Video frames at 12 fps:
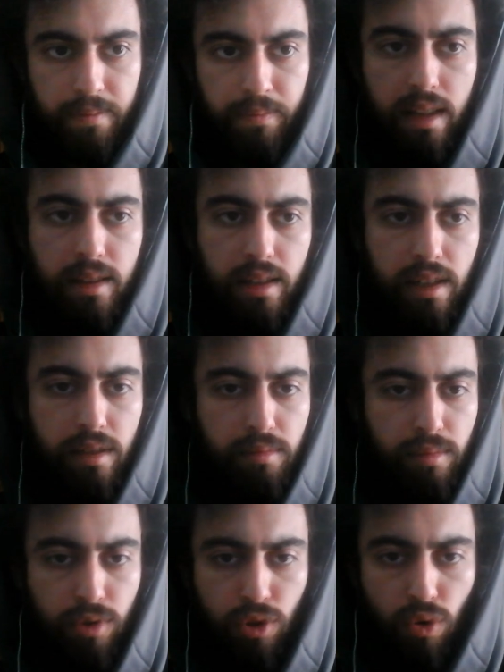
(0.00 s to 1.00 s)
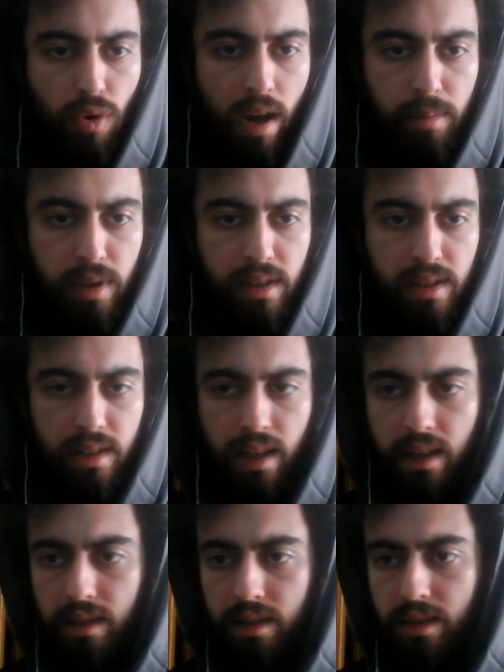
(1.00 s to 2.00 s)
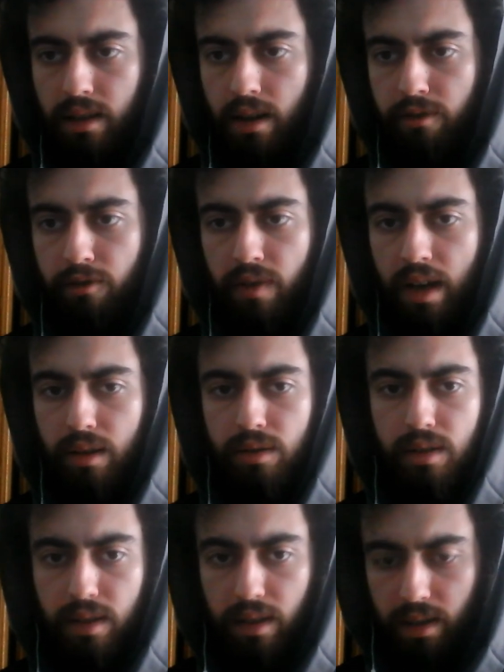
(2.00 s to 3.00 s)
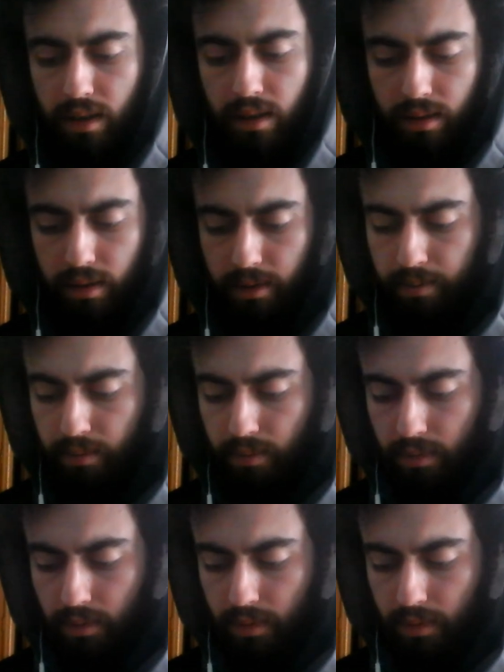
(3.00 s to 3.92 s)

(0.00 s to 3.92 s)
And it so happens that I found a